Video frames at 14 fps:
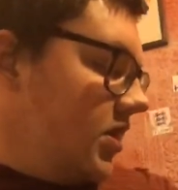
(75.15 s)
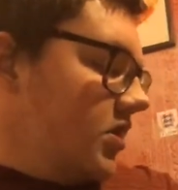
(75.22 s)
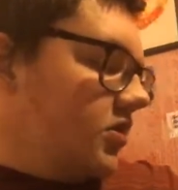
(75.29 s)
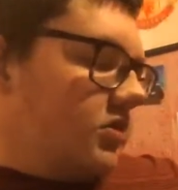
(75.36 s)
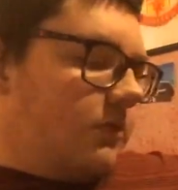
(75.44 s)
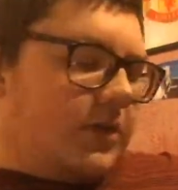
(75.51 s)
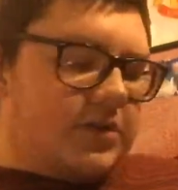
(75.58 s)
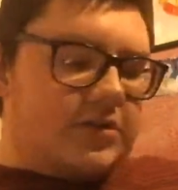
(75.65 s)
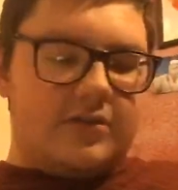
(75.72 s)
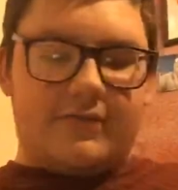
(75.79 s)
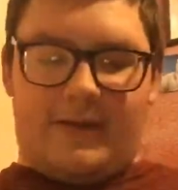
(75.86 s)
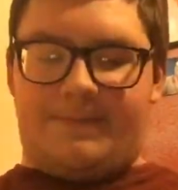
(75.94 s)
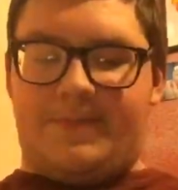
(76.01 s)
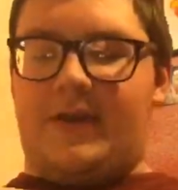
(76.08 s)
So what's going
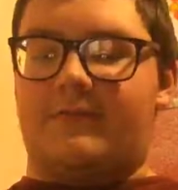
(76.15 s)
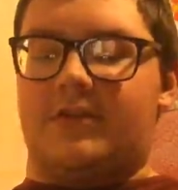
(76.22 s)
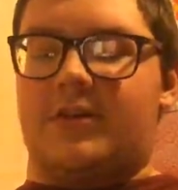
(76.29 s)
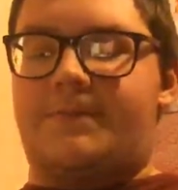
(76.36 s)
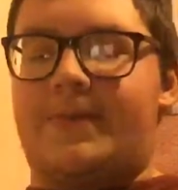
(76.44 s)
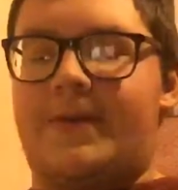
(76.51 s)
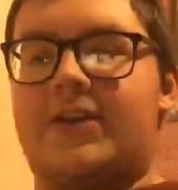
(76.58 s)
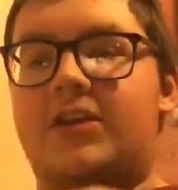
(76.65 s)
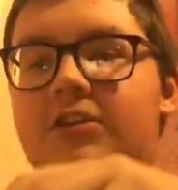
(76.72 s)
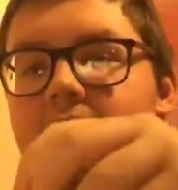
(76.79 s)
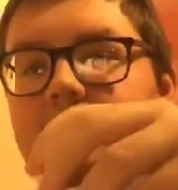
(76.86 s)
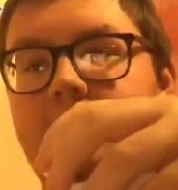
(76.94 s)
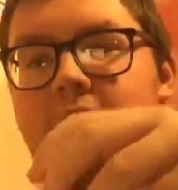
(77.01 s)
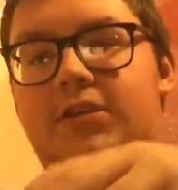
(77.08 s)
to happen, I'm going to pick the
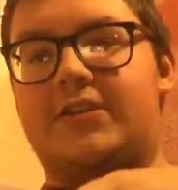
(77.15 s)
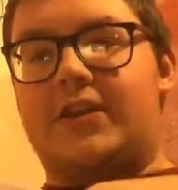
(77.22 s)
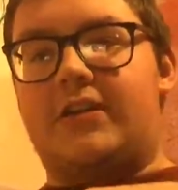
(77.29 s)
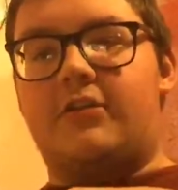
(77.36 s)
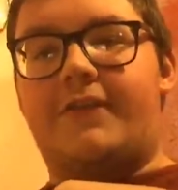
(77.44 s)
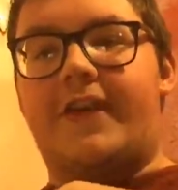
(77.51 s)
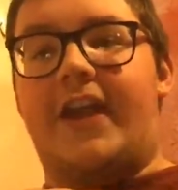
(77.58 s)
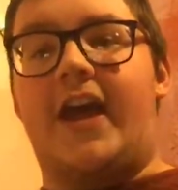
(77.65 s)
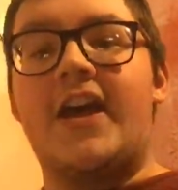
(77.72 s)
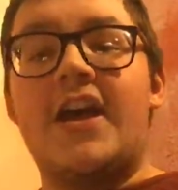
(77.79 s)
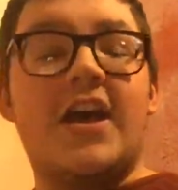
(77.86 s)
numbers out of here.